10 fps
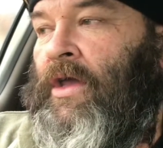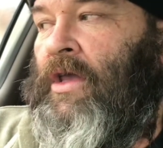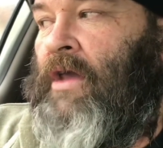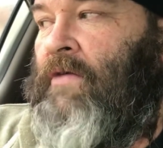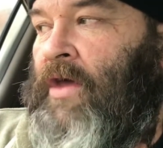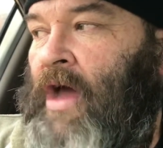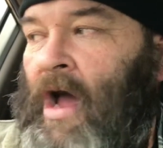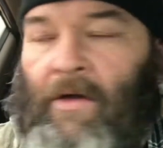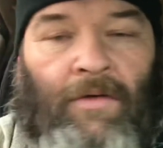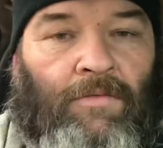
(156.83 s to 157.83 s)
give it a
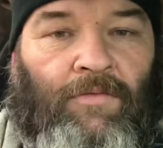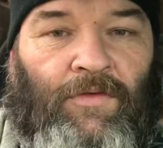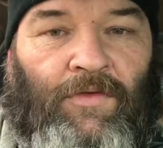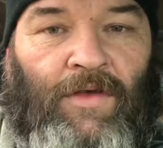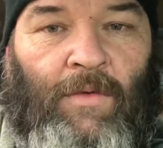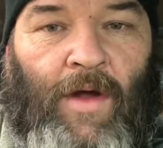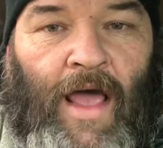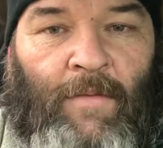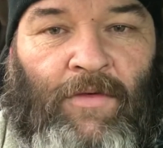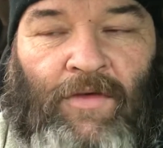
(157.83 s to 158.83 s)
go and see what
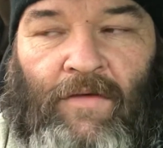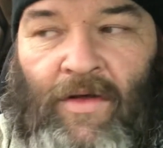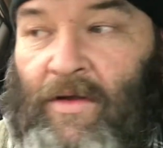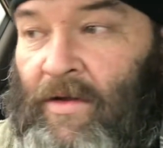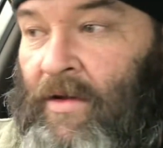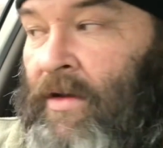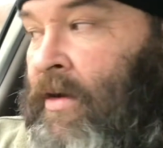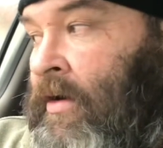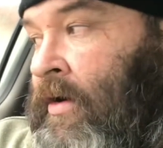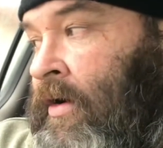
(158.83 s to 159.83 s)
happens of it.
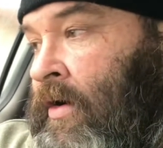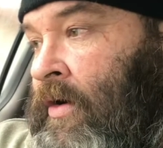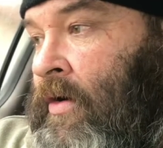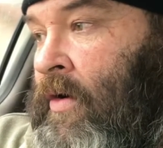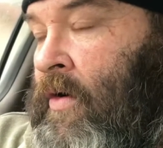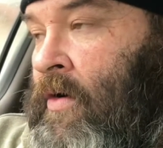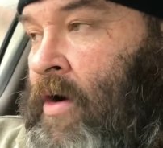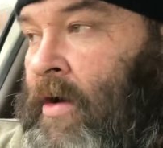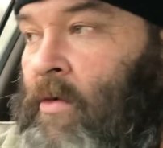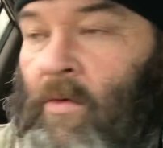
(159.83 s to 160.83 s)

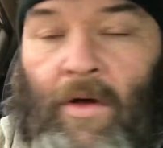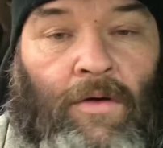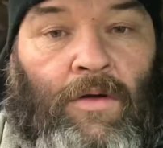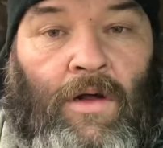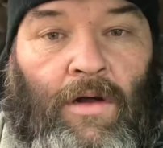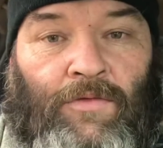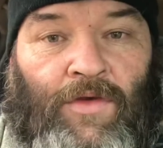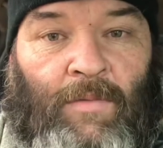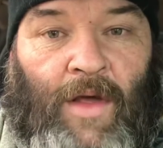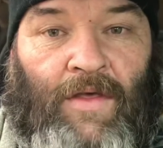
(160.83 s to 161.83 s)
Alright, well, I'll
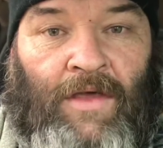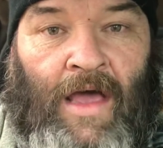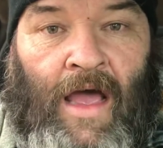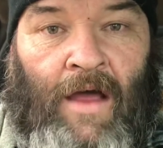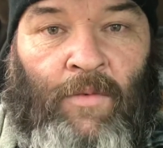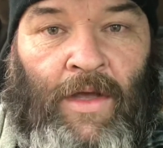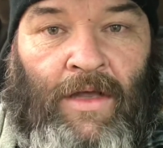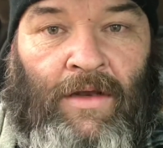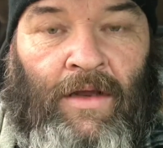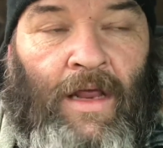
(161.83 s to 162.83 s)
jump out of the car and we
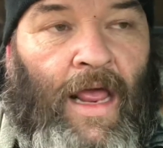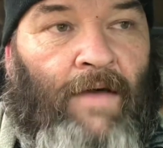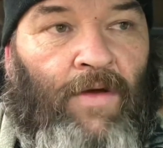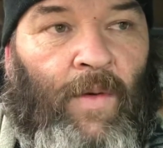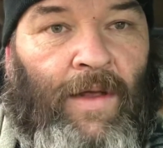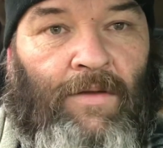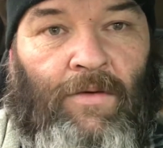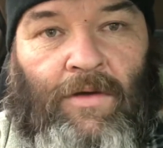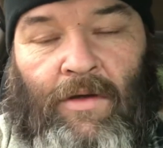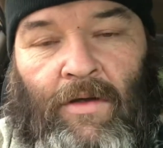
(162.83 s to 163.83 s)
can have a quick
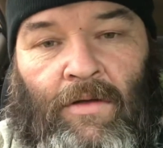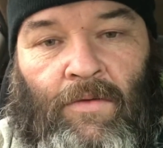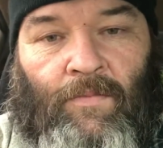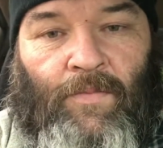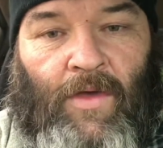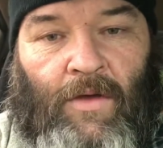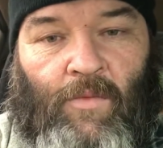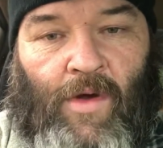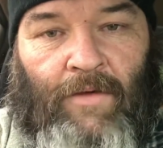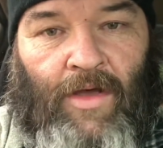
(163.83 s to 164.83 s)
look at
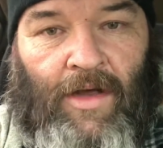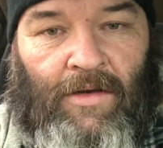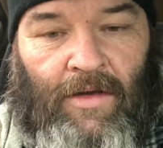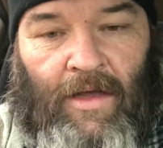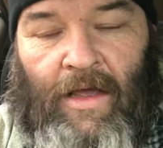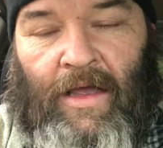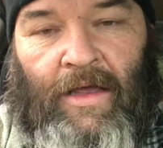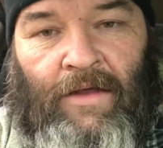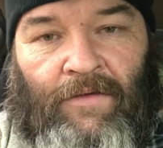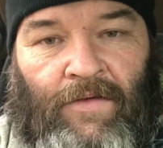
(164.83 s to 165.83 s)
what I got,
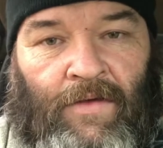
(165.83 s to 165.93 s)
and